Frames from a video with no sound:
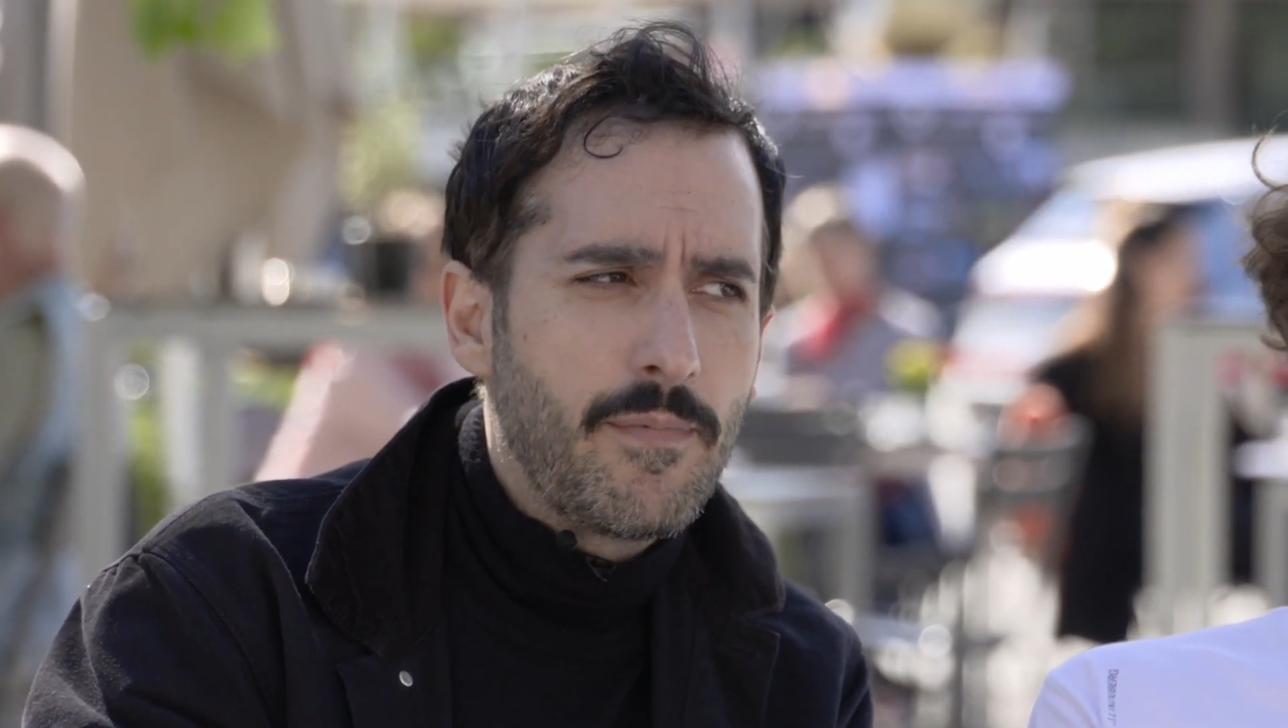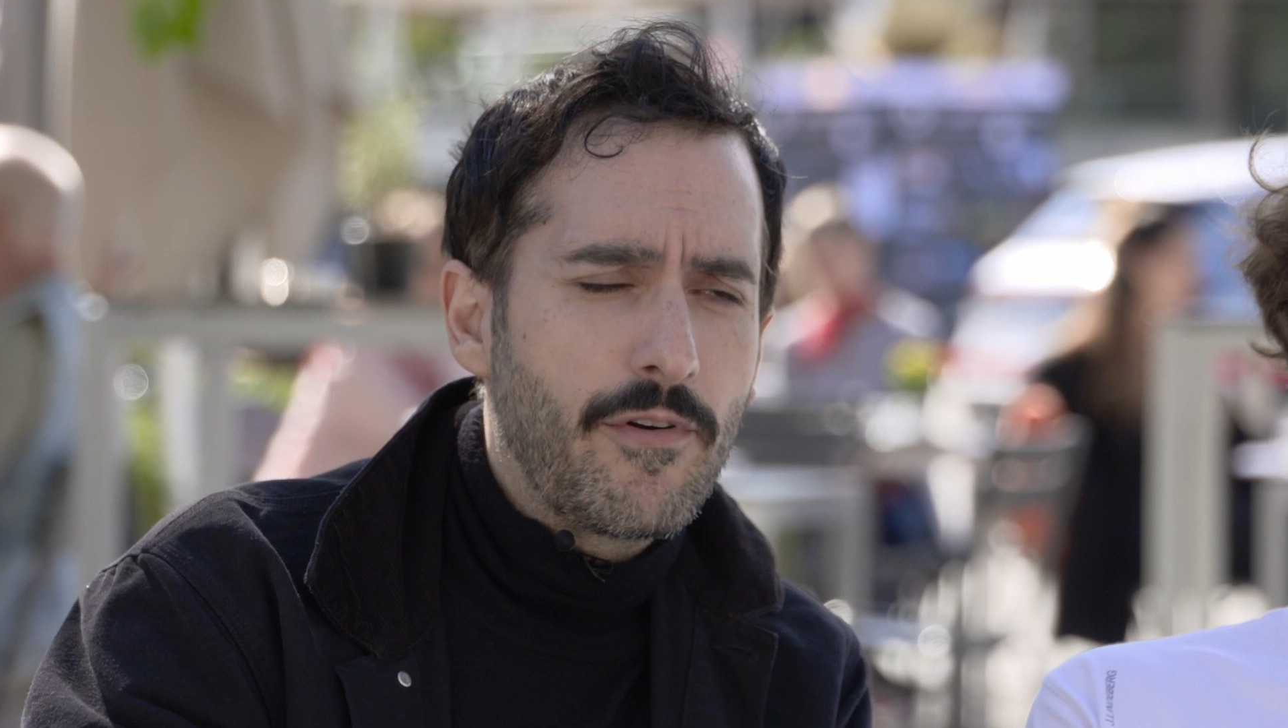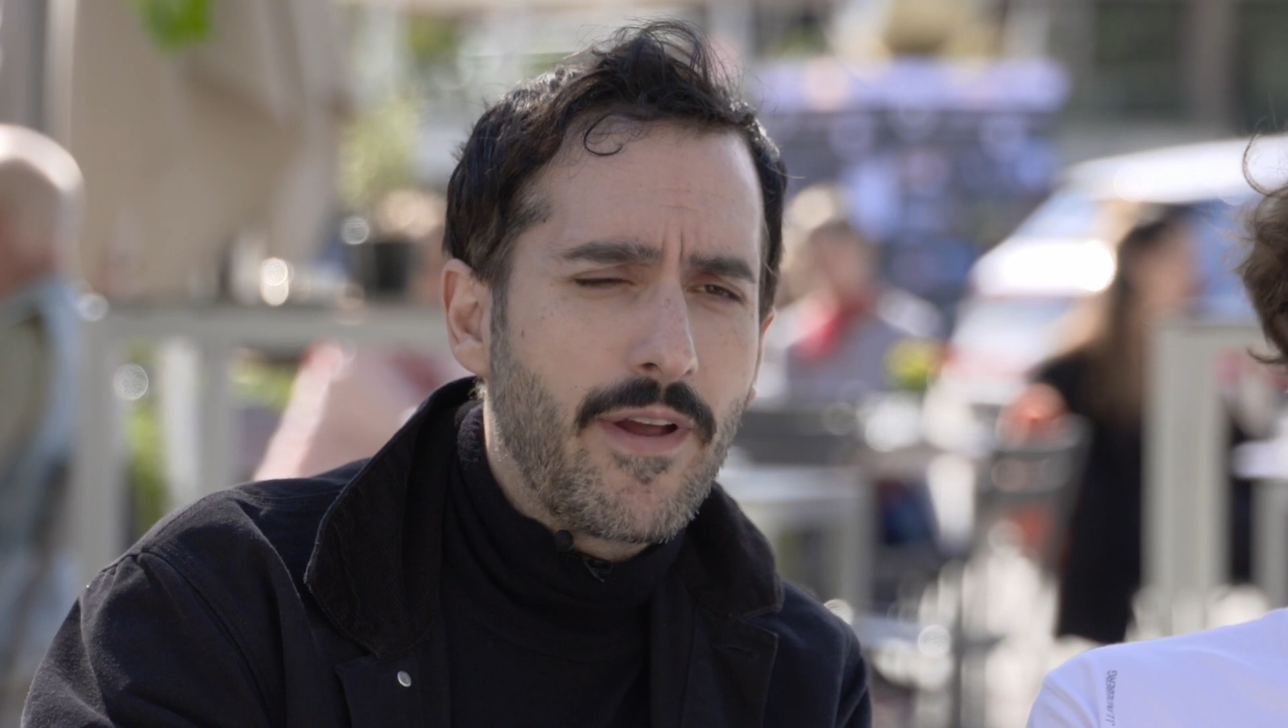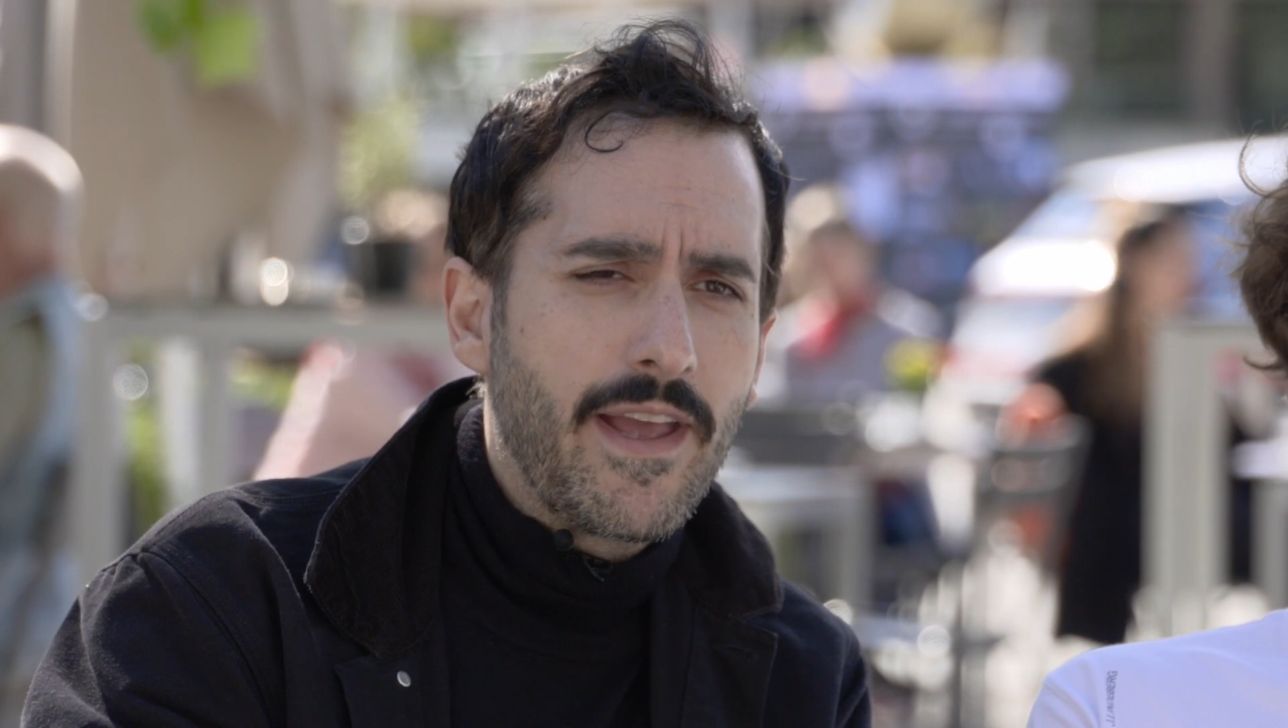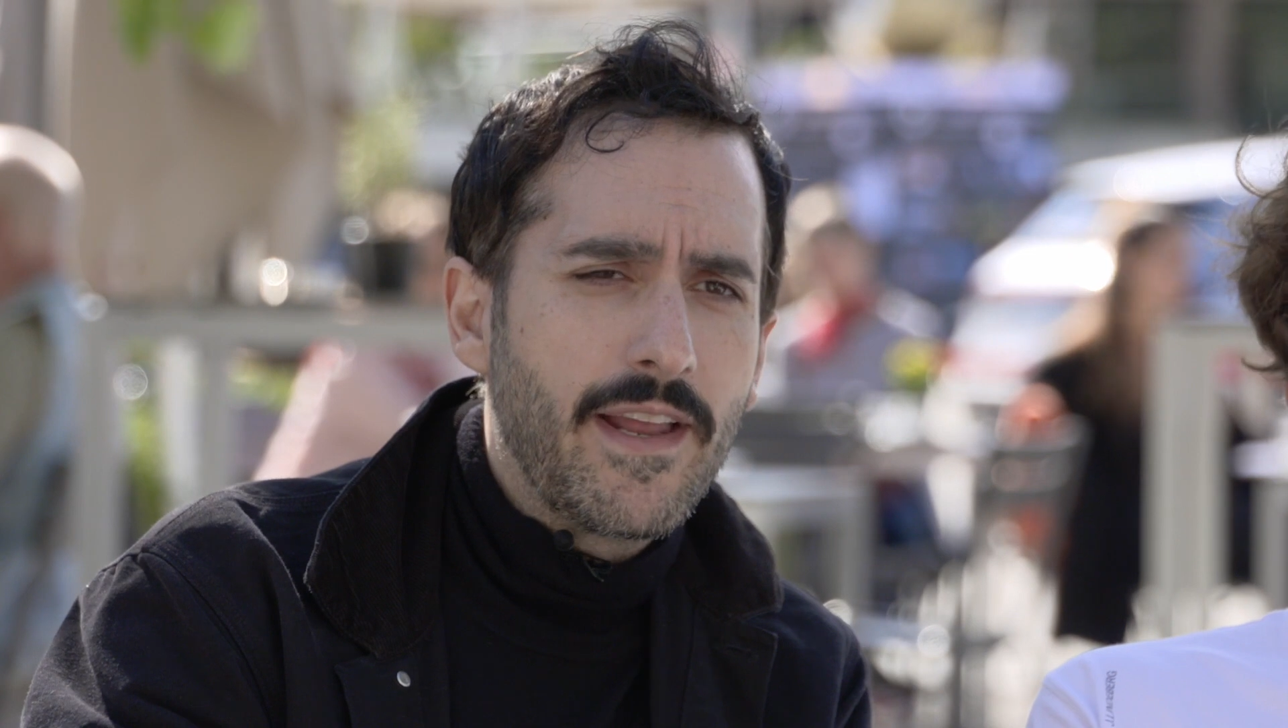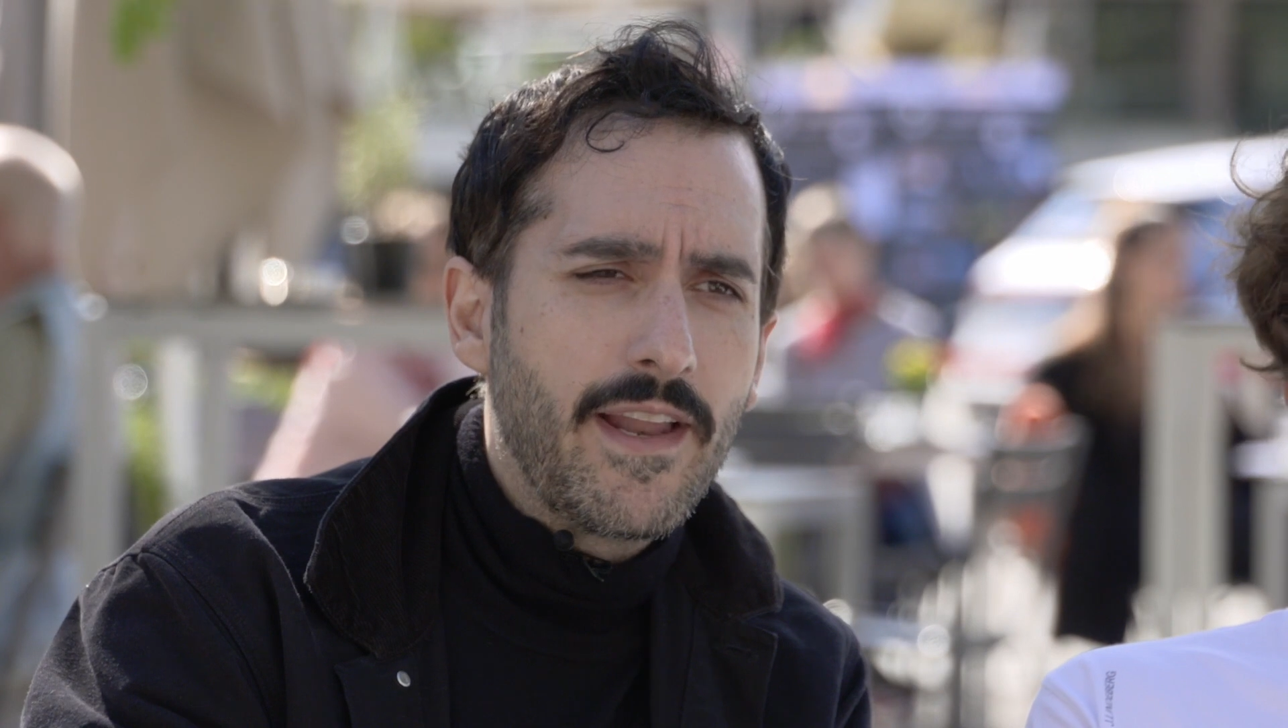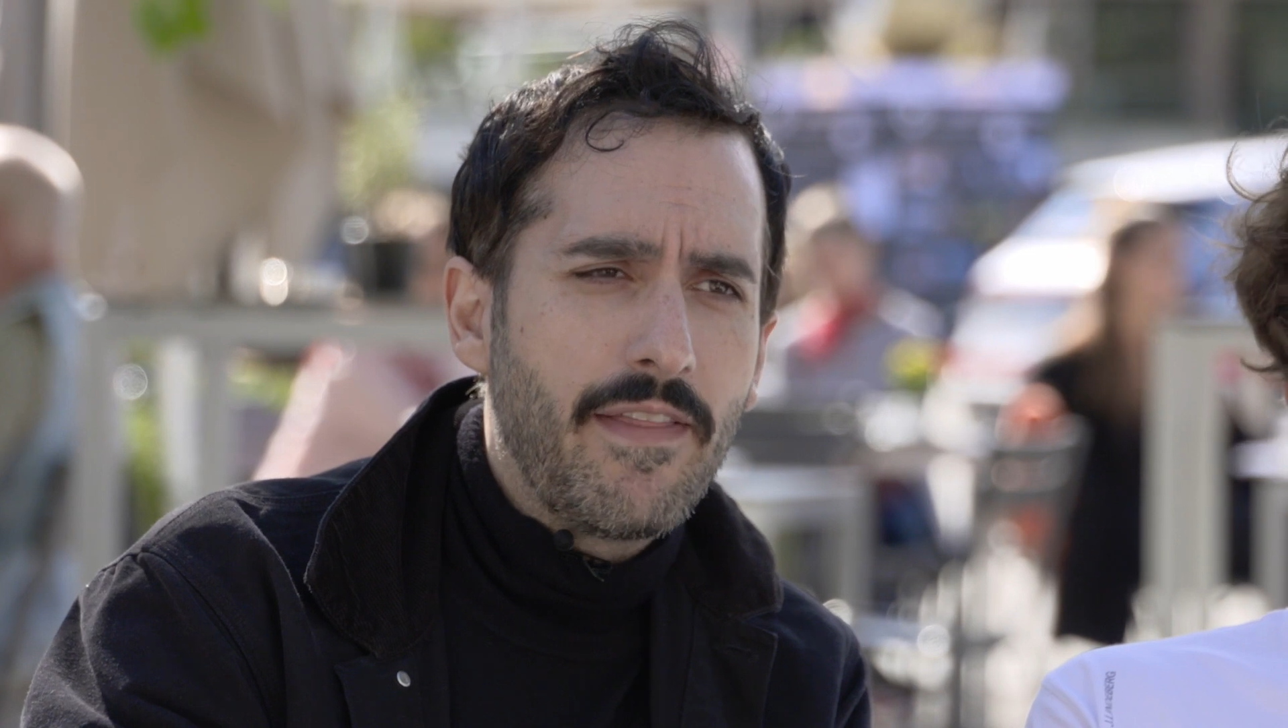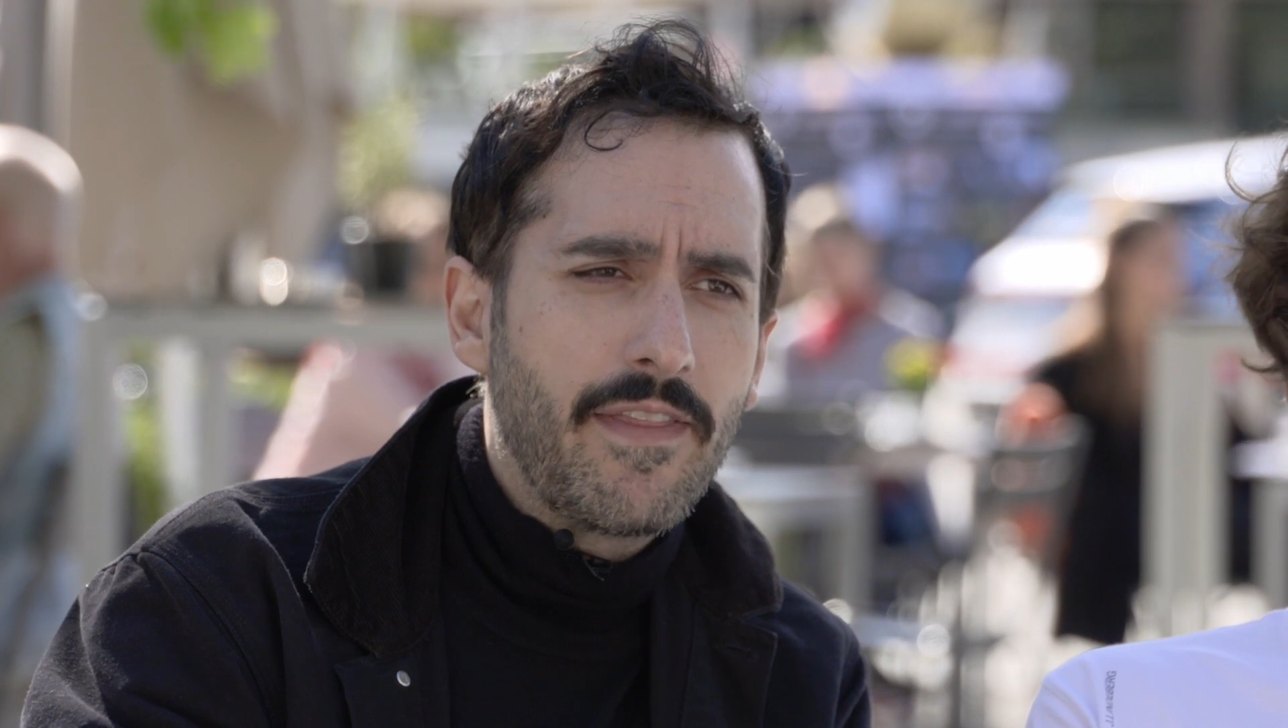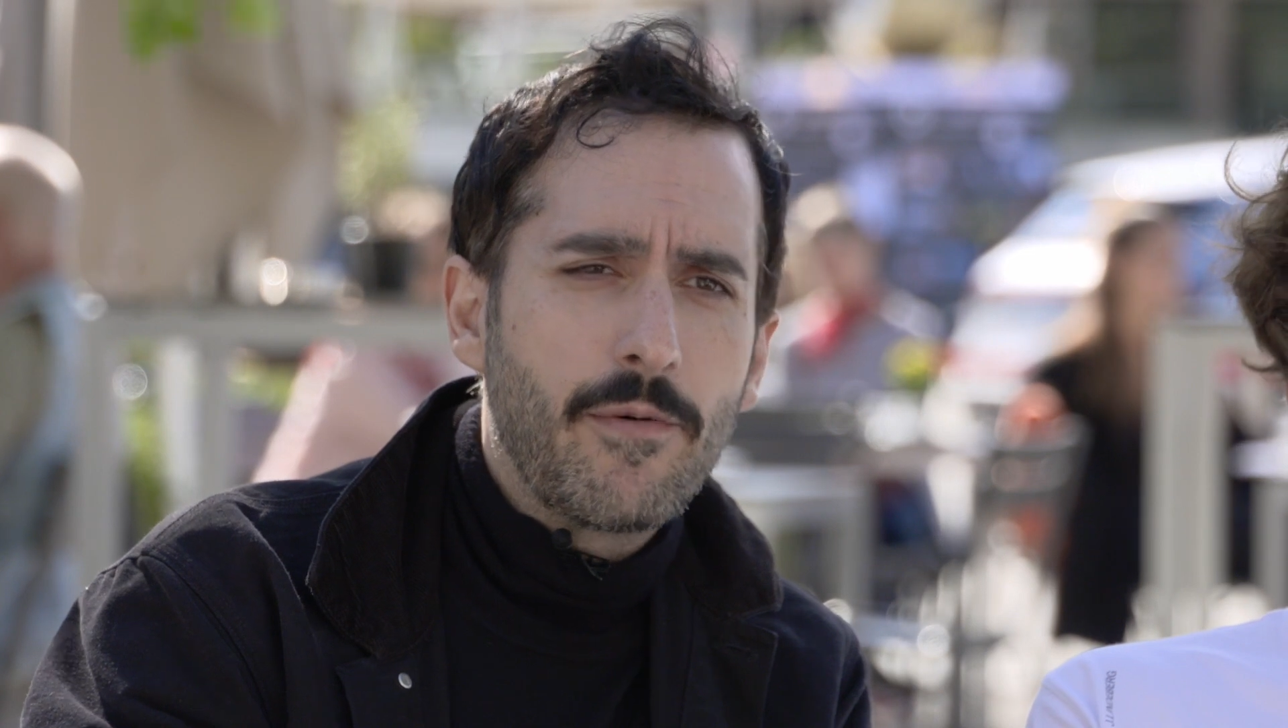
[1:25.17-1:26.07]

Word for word: parade and